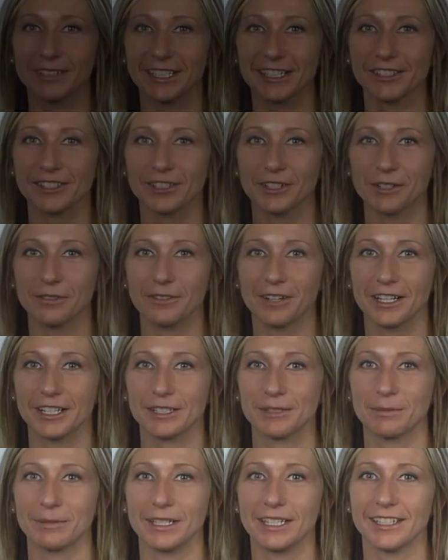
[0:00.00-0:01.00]
Minnesota
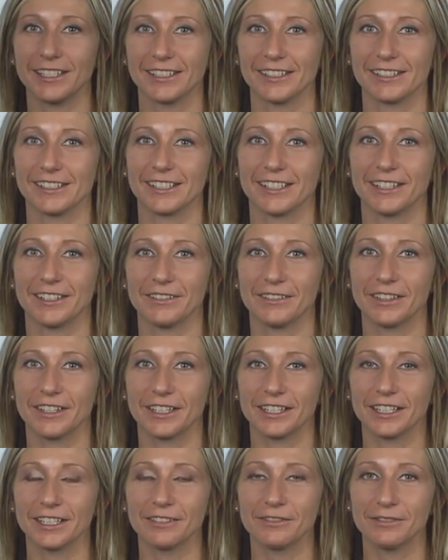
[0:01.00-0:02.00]
West because of
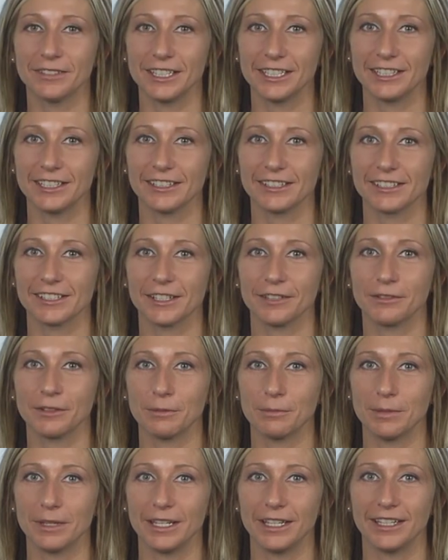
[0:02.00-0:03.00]
the convenience of
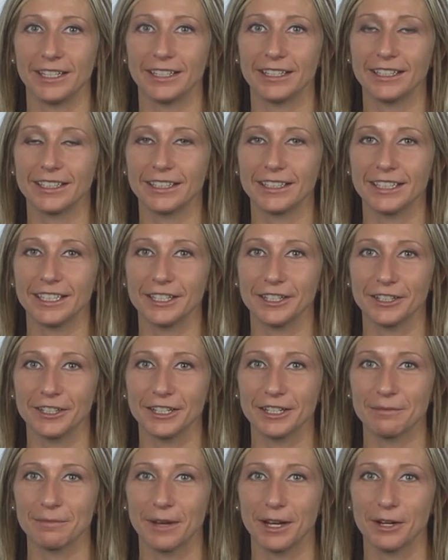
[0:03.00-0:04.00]
it being
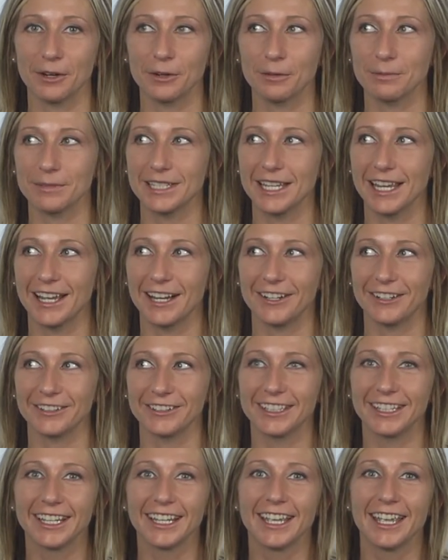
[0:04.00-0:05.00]
here in my
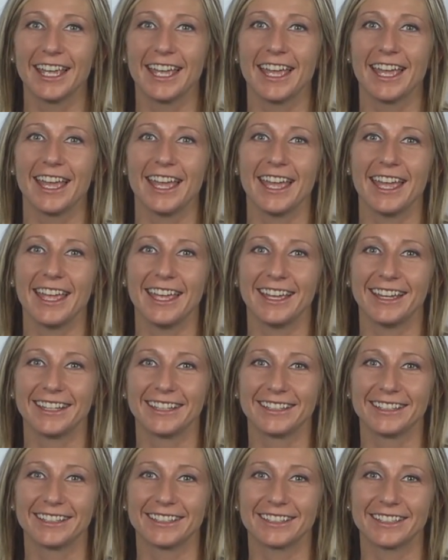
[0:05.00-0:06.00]
hometown
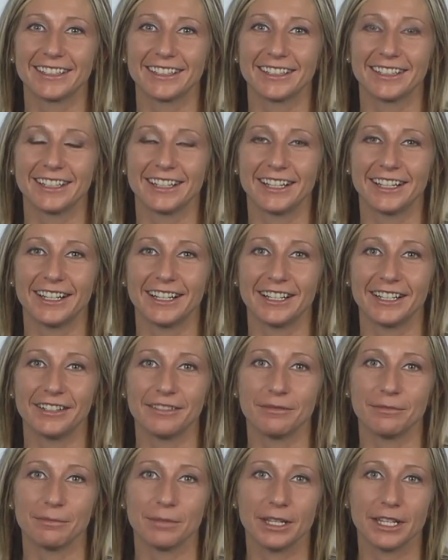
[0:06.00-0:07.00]
and
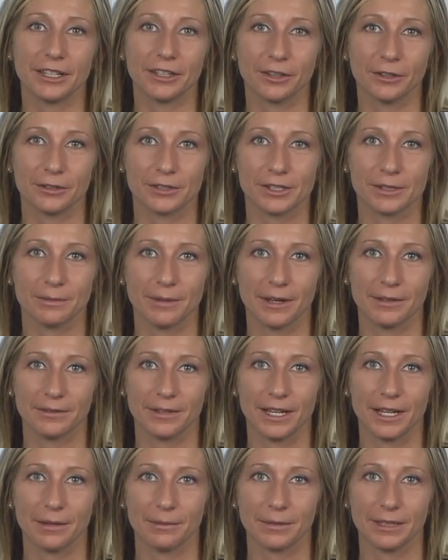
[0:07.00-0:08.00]
um, being close to my
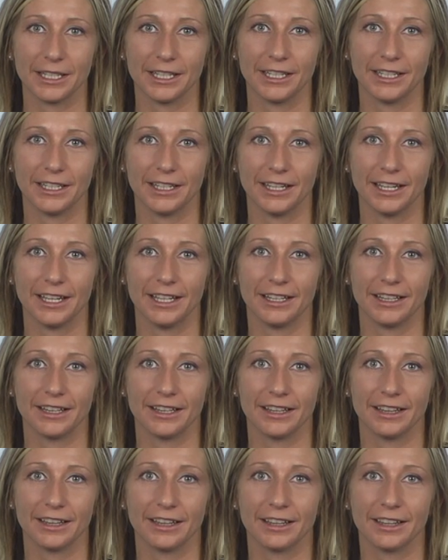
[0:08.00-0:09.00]
family
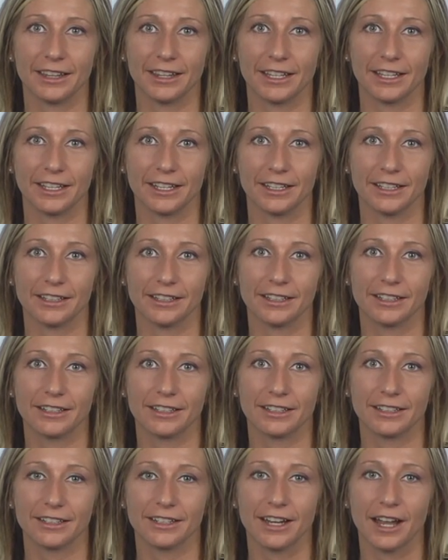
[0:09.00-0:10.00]
and the
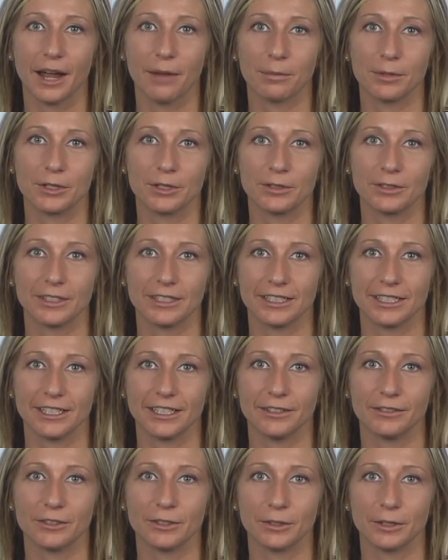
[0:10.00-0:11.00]

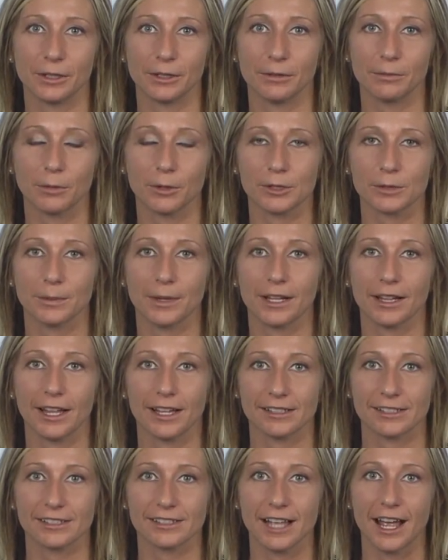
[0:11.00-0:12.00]
opportunity of doing most of my
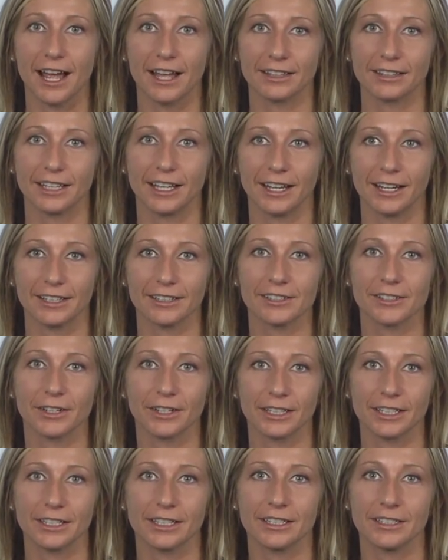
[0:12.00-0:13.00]
classes online
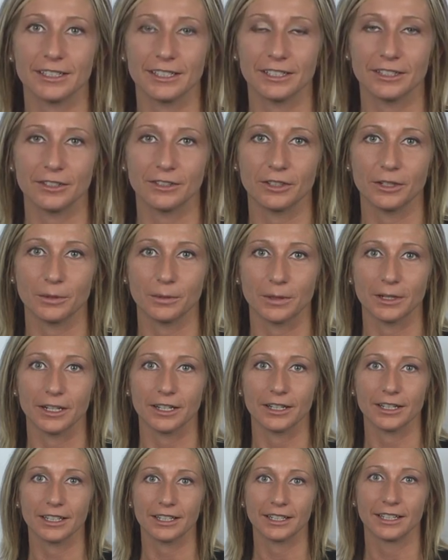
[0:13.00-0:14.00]
so I can continue to
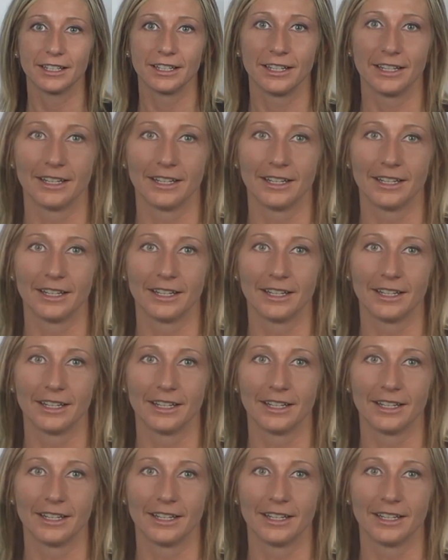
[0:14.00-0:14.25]
work.